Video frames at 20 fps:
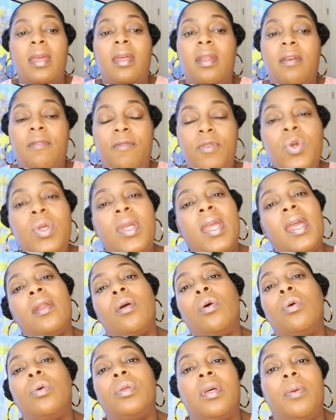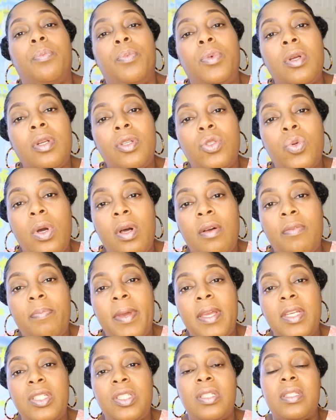and if you can't hold up your 12
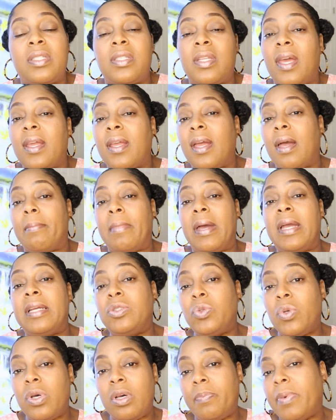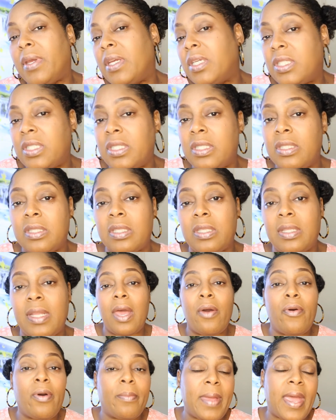patients and I got my 12 patients
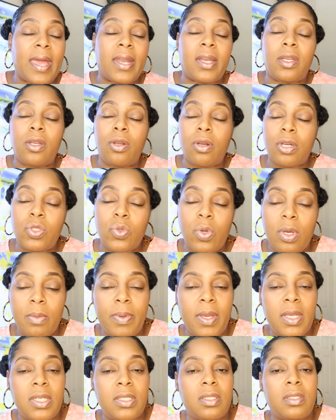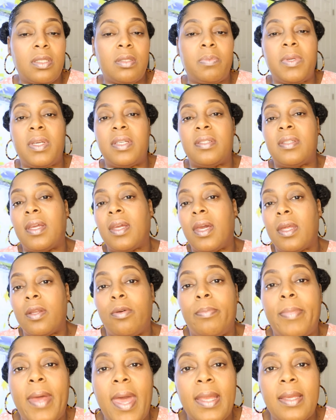now I'm adding your 12 patients because I got to
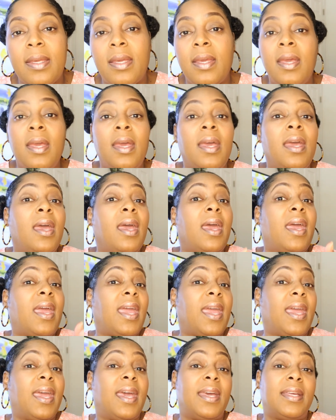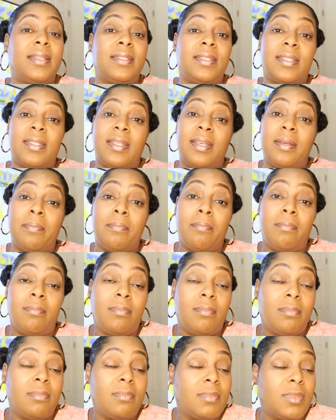go back and
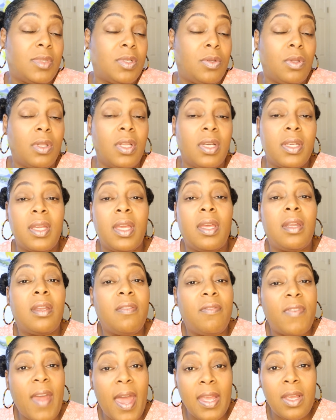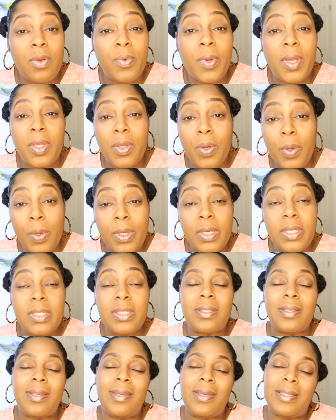look and evaluate yours
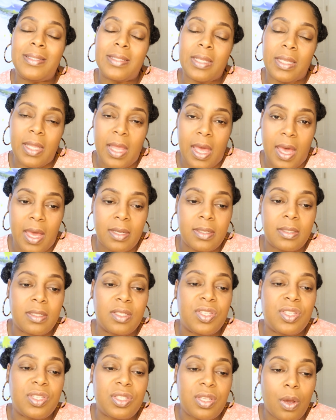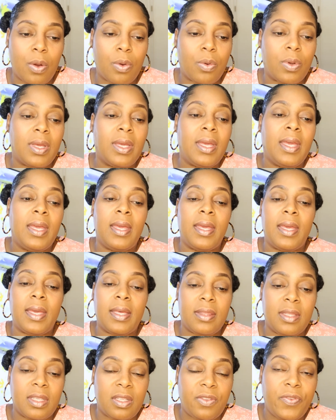it's a lot so
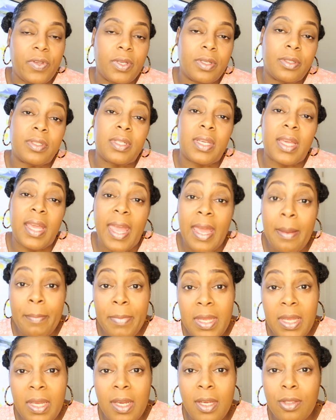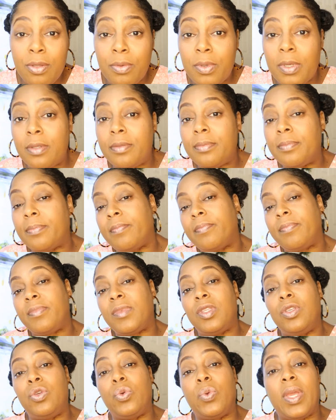this field can be cutthroat
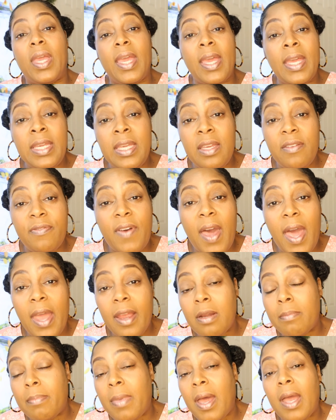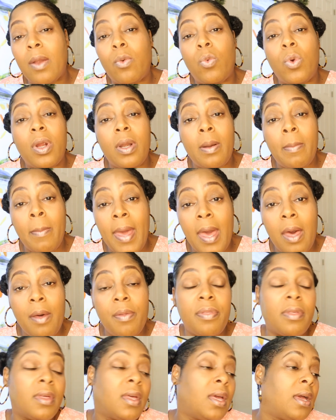you can get fired by word of
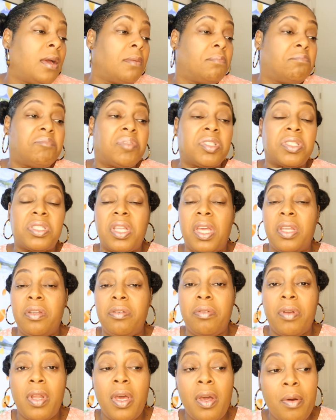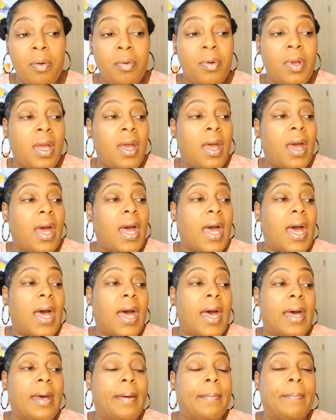mouth just letting you know
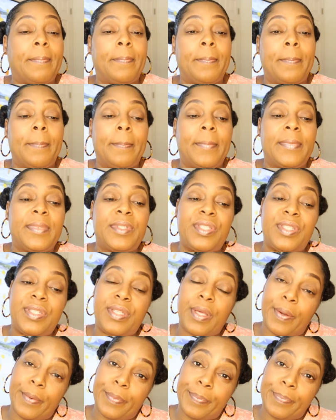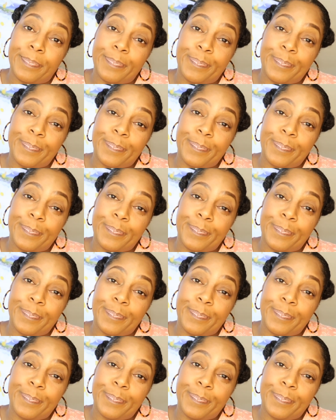um, so